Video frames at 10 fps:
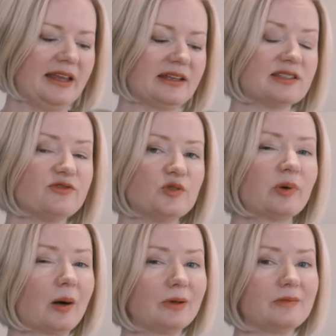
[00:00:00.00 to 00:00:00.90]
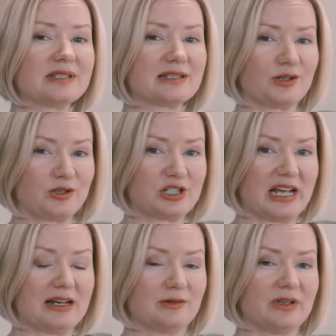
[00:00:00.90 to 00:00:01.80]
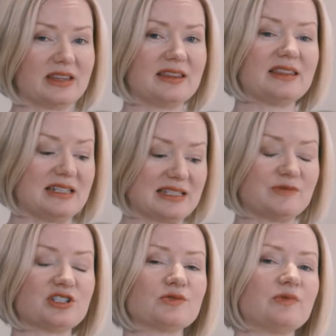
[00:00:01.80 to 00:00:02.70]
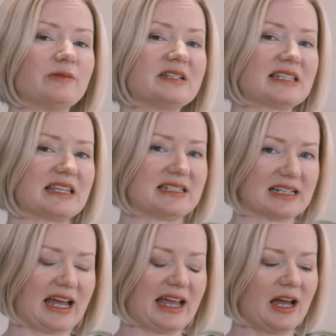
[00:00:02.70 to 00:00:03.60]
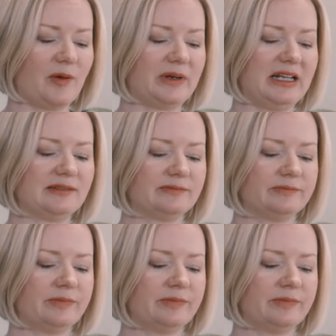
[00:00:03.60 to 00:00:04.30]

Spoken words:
There's a few problems associated with this, which is where we see the decay happening.